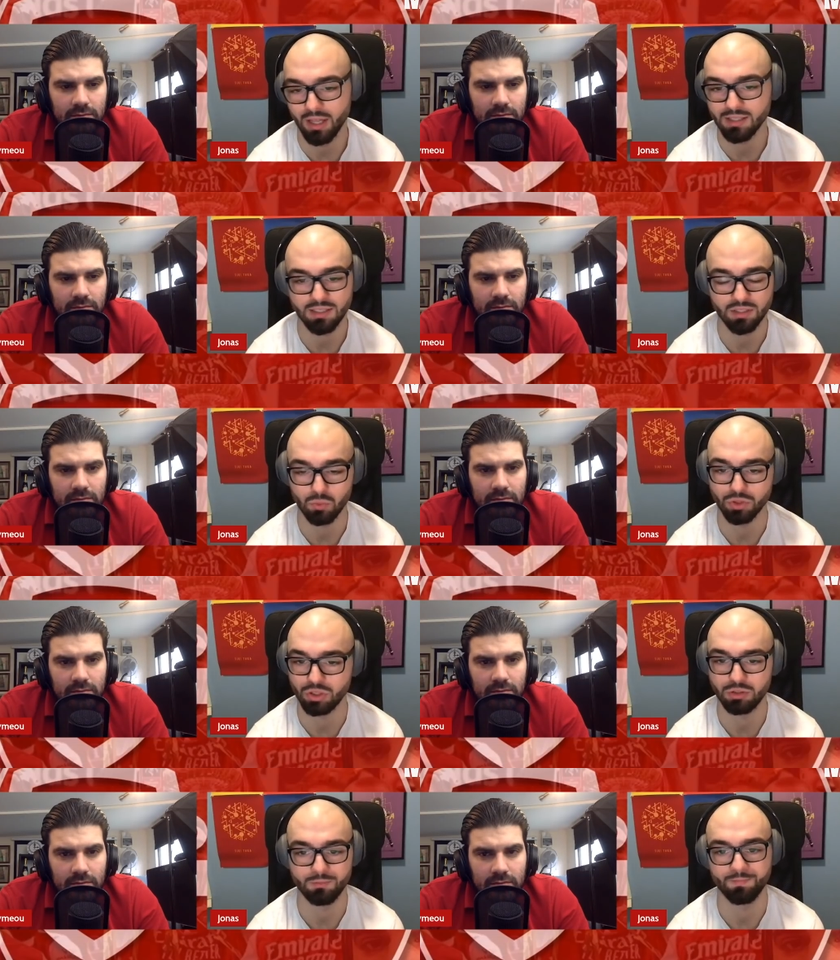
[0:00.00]
Speaker 1: last season
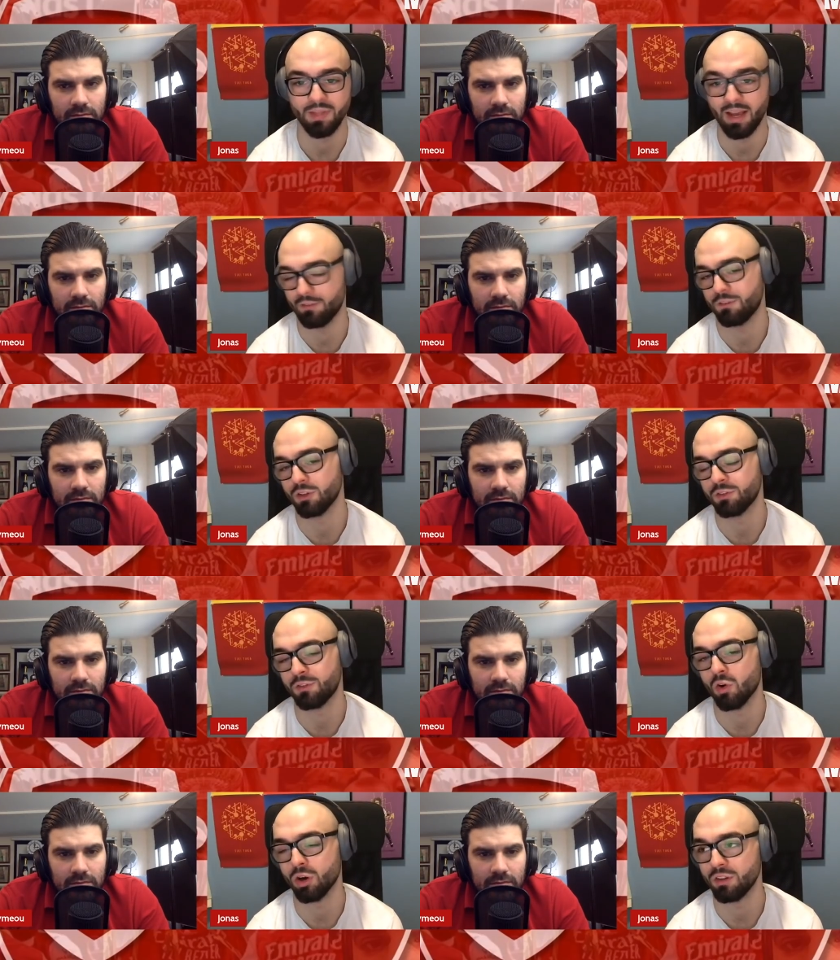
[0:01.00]
was, yeah,
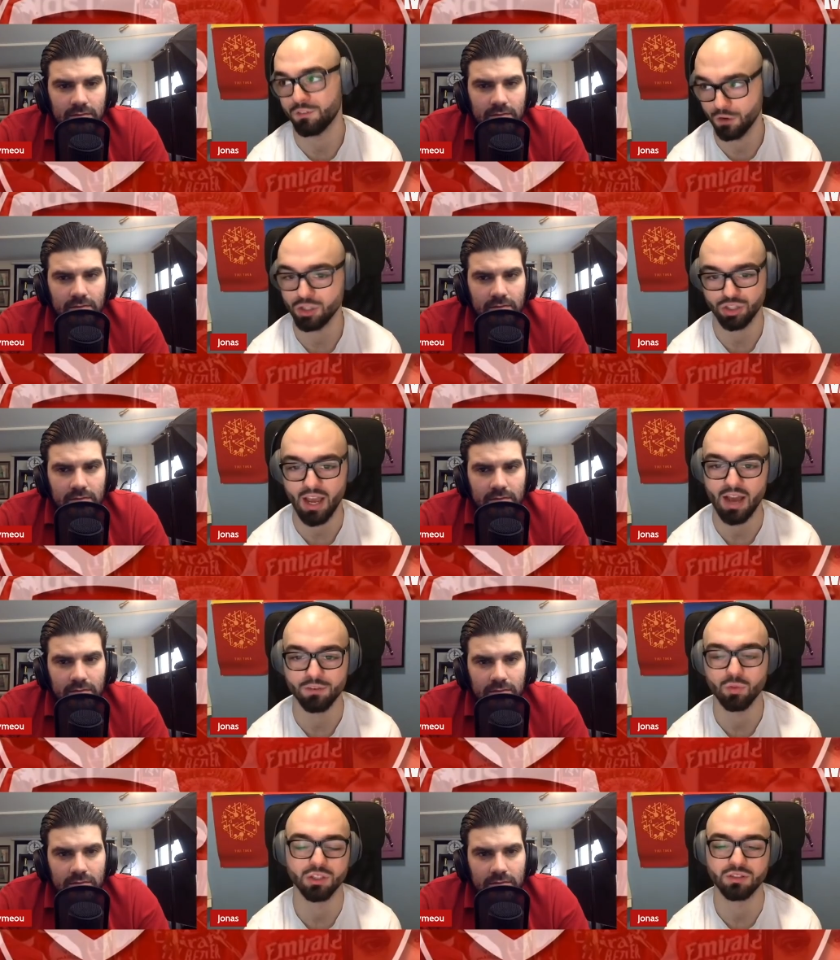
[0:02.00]
for the first
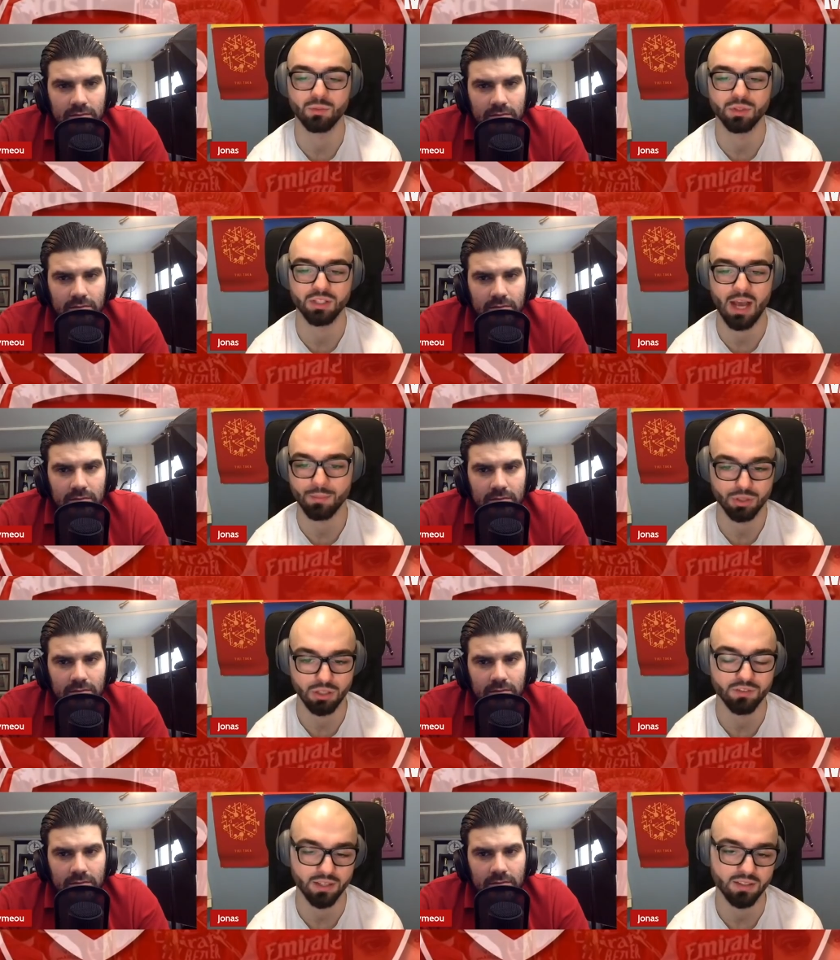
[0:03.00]
half was
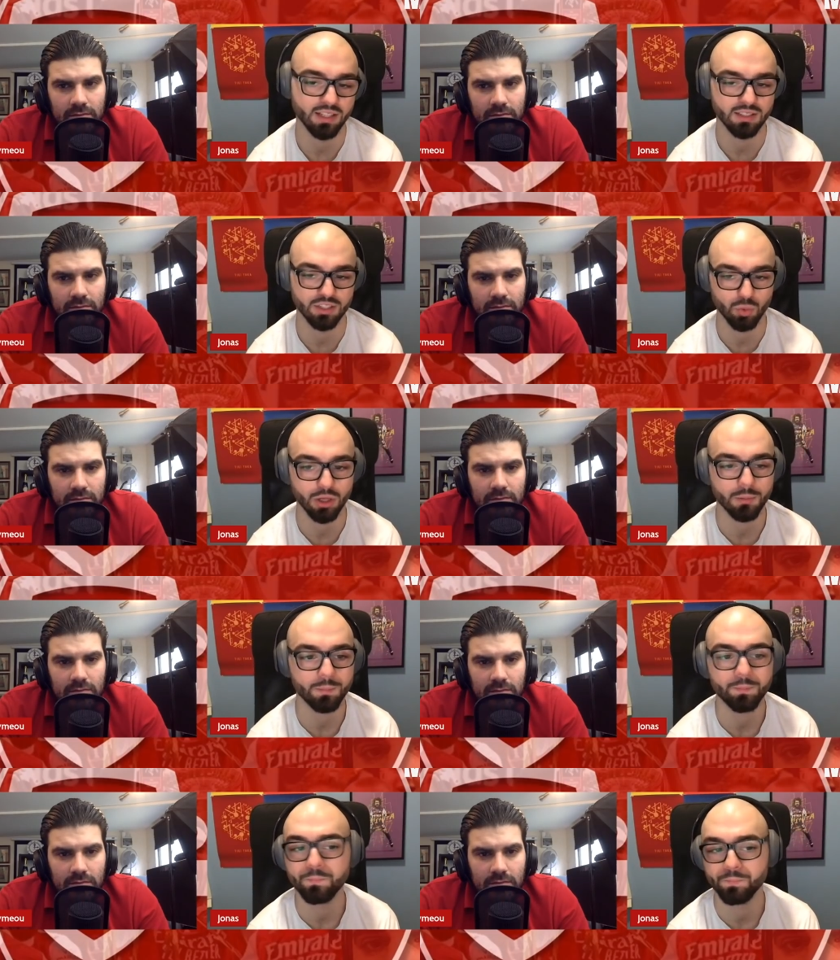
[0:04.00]
absolutely fantastic as well.
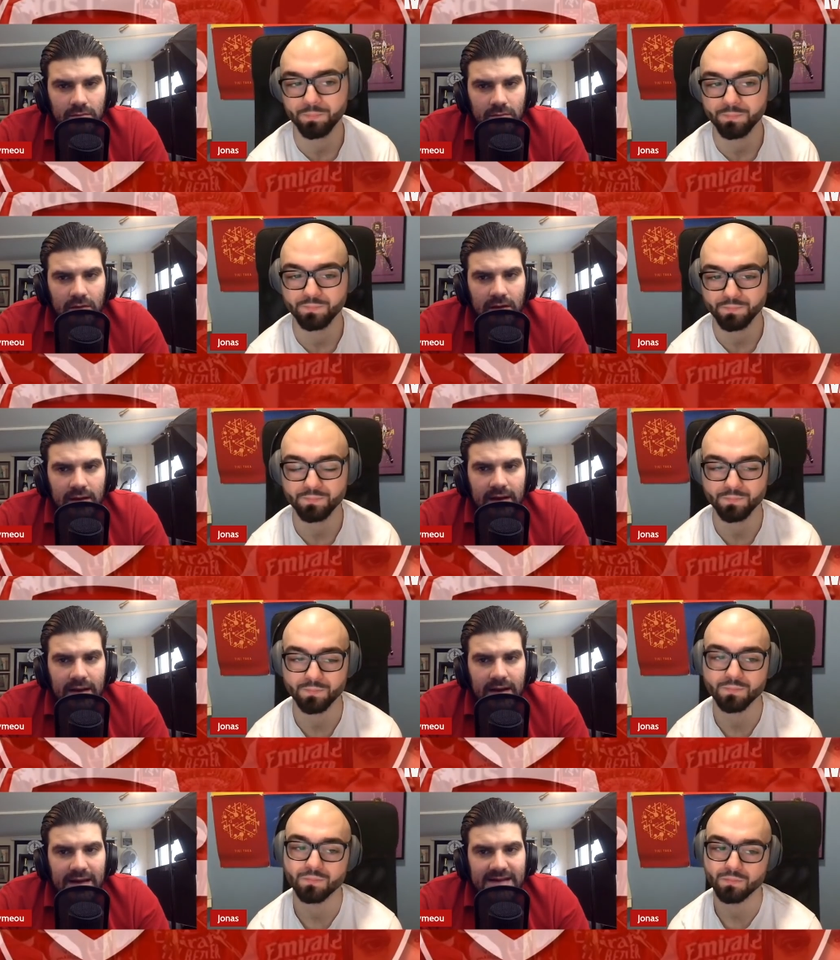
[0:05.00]

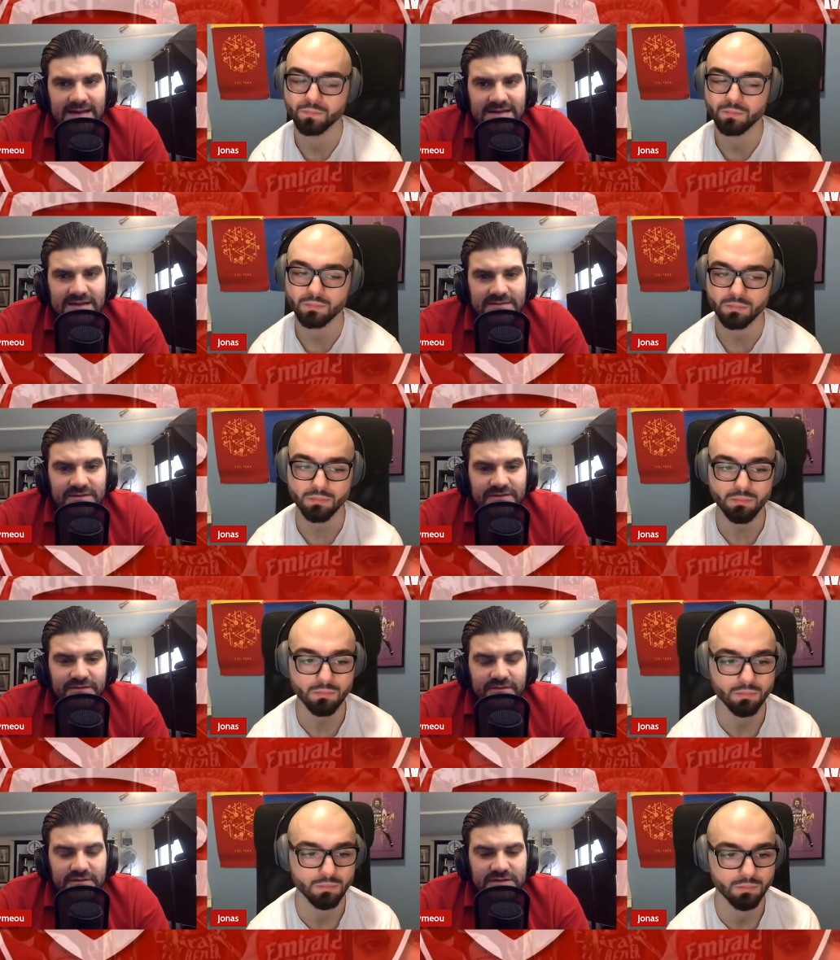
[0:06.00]
Speaker 2: In terms
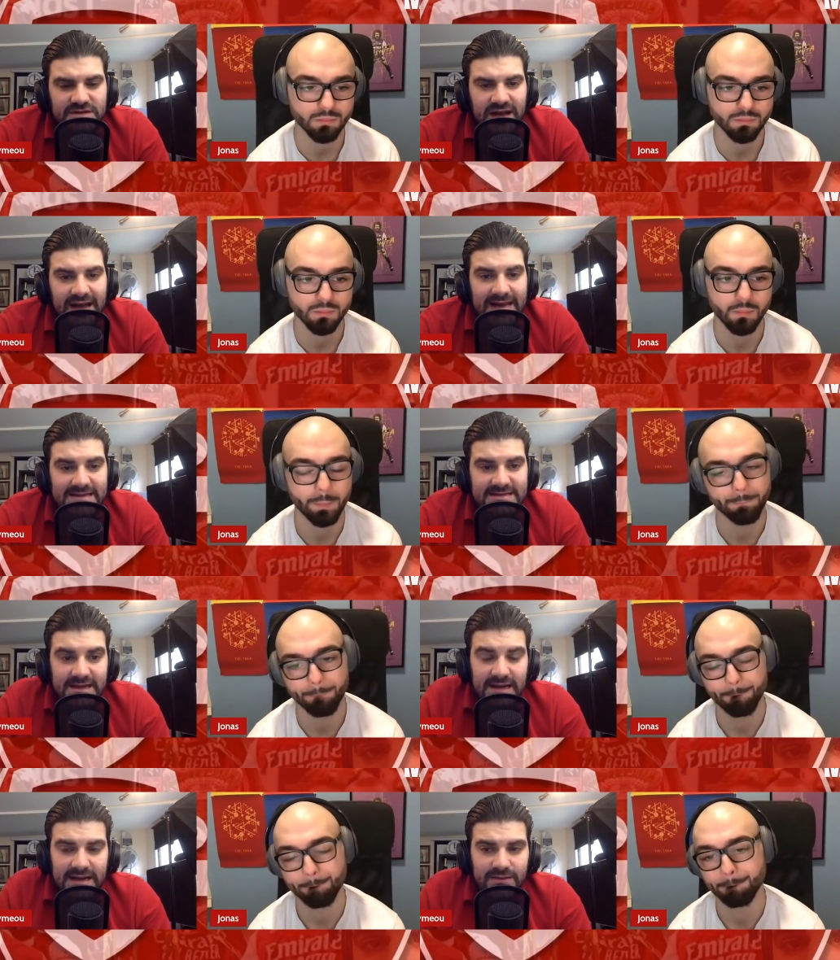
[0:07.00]
of
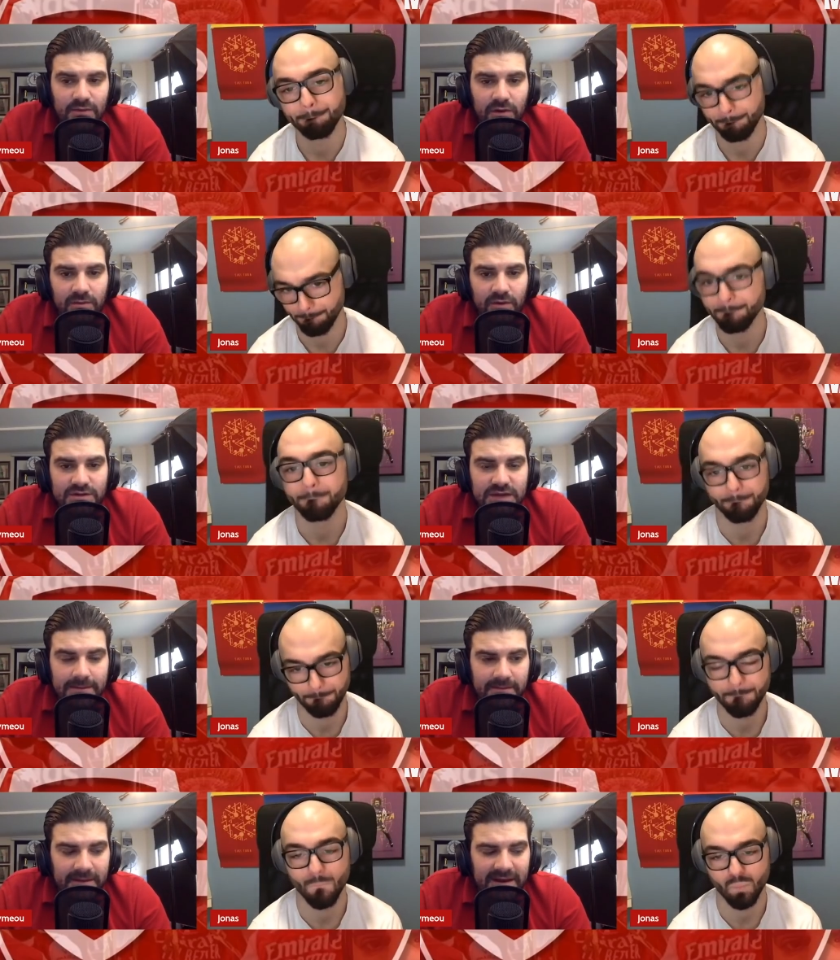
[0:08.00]
stylistically, what
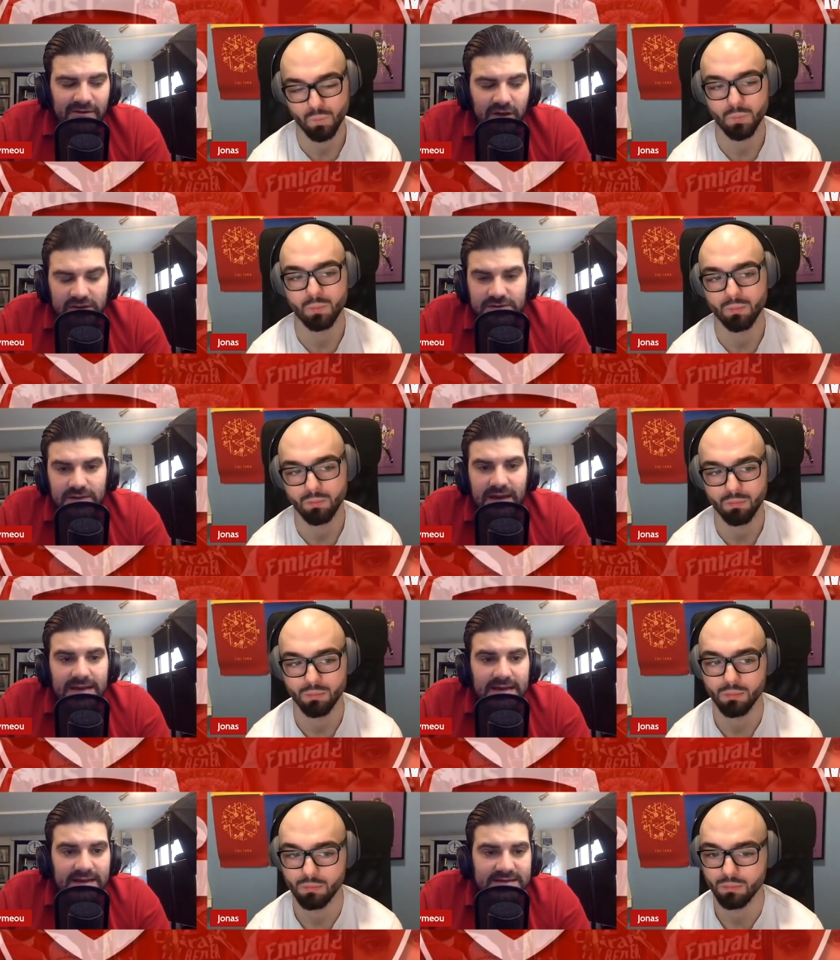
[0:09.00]
type of player are Arsenal
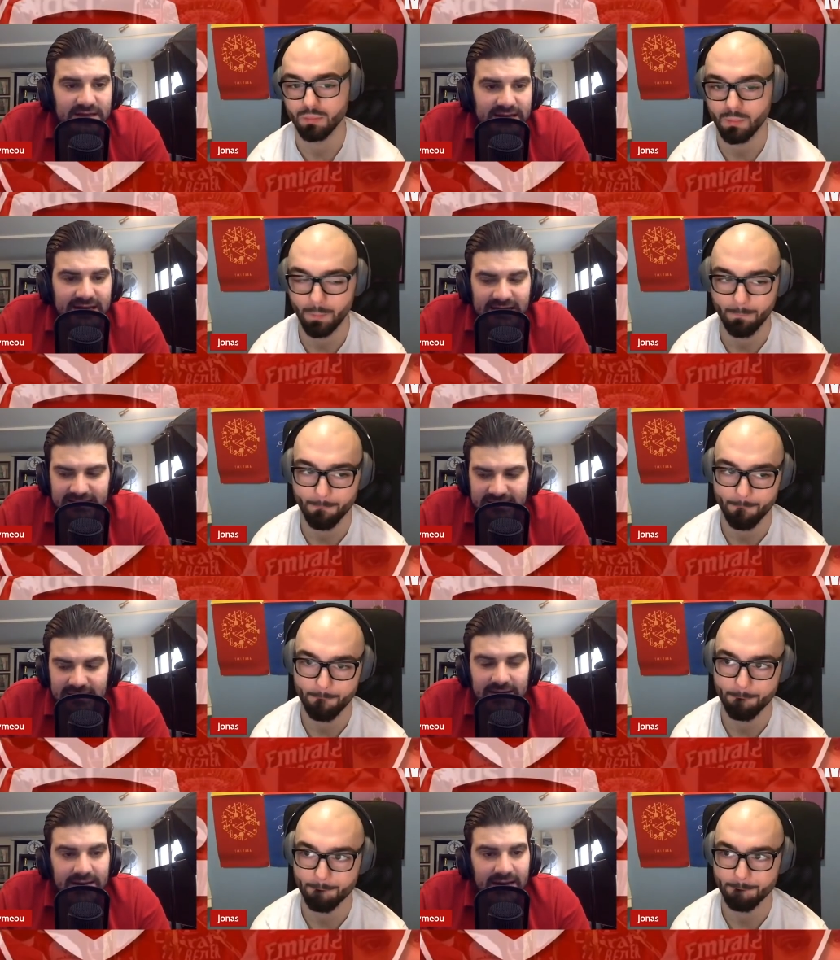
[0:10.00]
getting here? There's a need
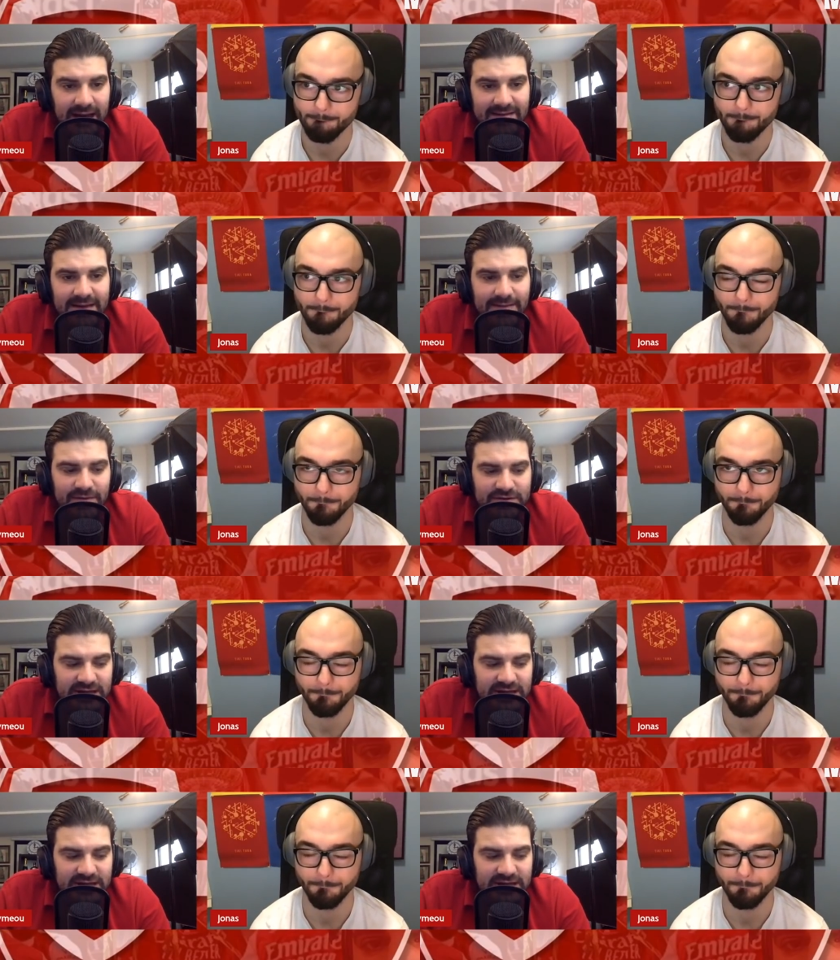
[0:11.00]
at the Emirates